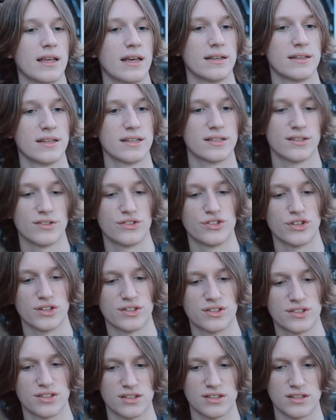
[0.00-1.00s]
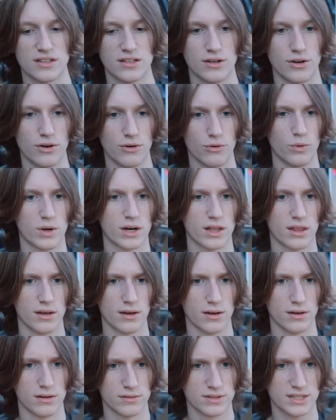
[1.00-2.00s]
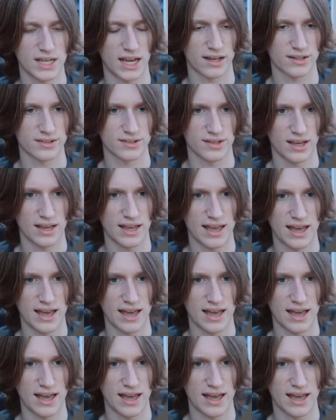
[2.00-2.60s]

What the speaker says: then this is just, you know, one of the texts I